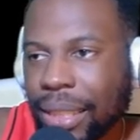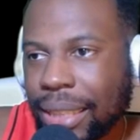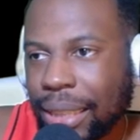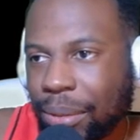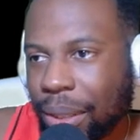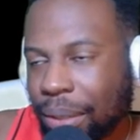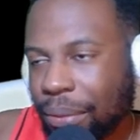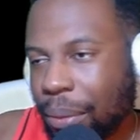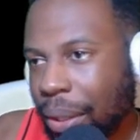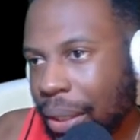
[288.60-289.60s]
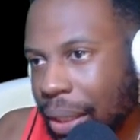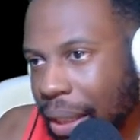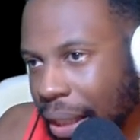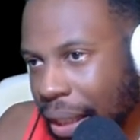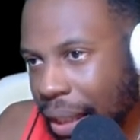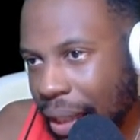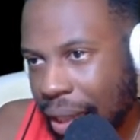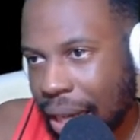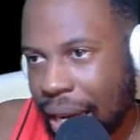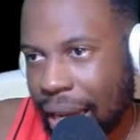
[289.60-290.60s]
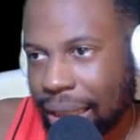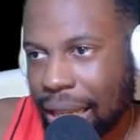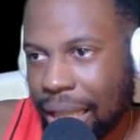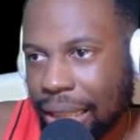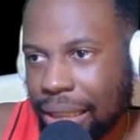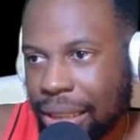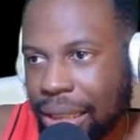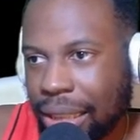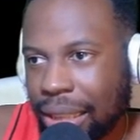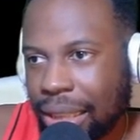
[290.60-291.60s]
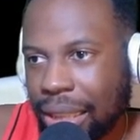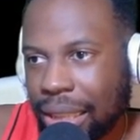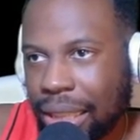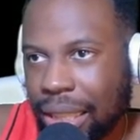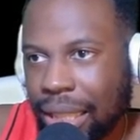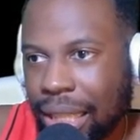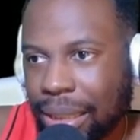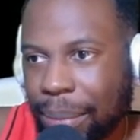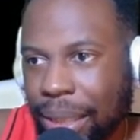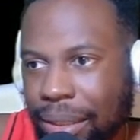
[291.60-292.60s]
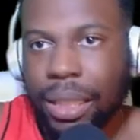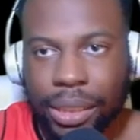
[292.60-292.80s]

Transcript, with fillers: Let's say two thirty-four. I acknowledge and I submit.